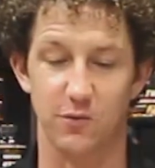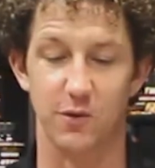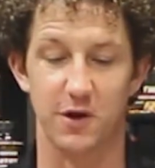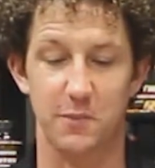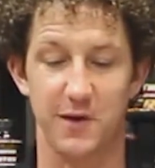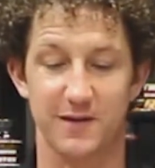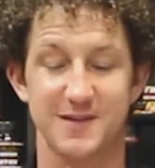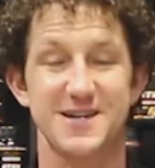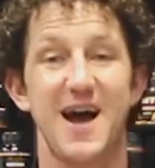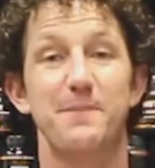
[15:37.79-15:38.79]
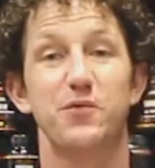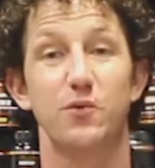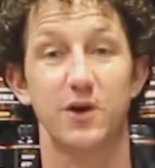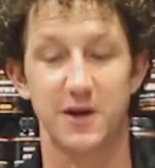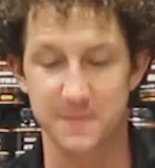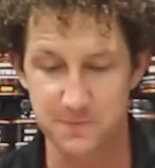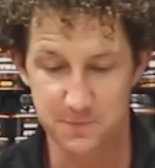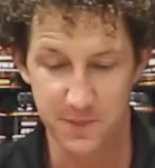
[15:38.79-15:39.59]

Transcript: so we're going to pick the top 3.